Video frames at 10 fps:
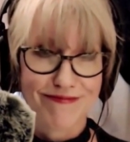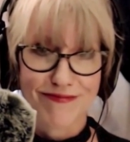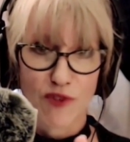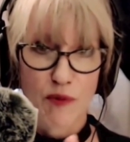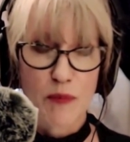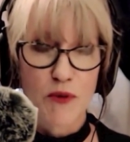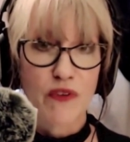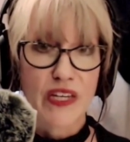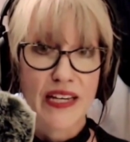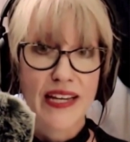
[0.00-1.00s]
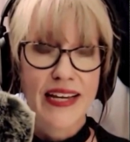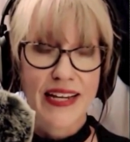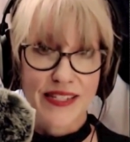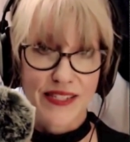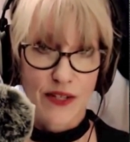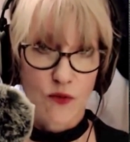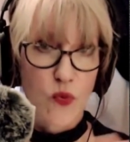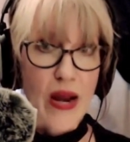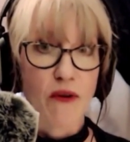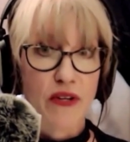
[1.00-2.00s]
from the movie. It's a
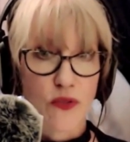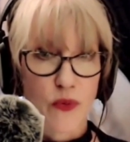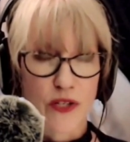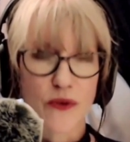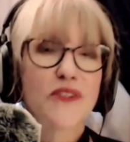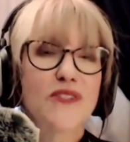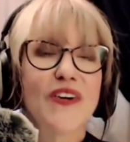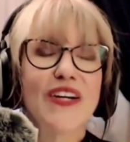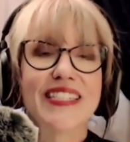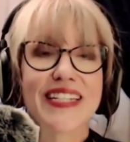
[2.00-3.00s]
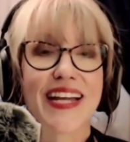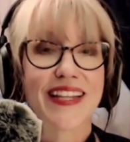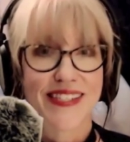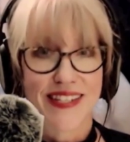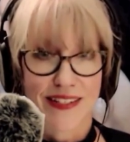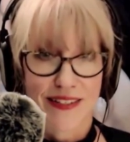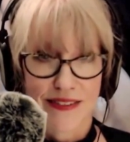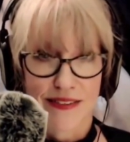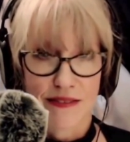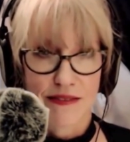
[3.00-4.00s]
rounded window, or it's very Dickensian
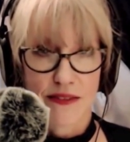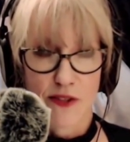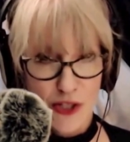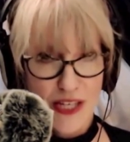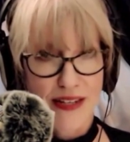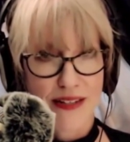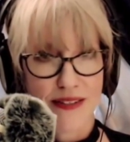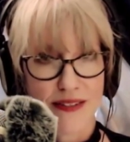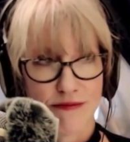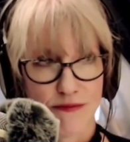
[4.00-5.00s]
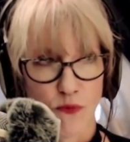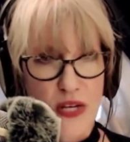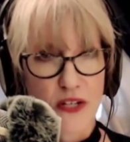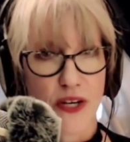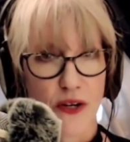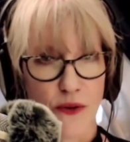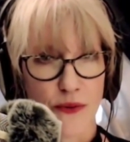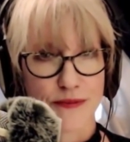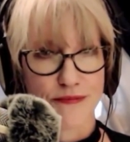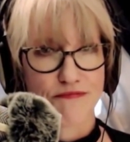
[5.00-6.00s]
looking window.
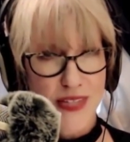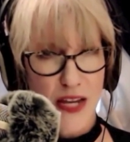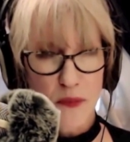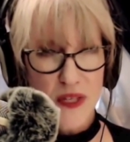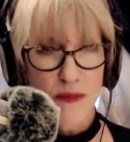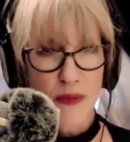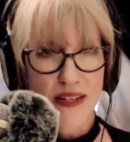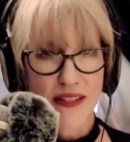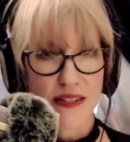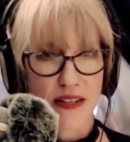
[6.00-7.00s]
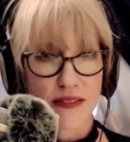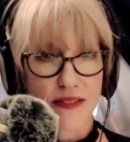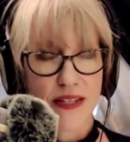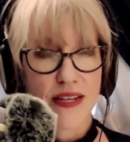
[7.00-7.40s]
I hope that's making sense.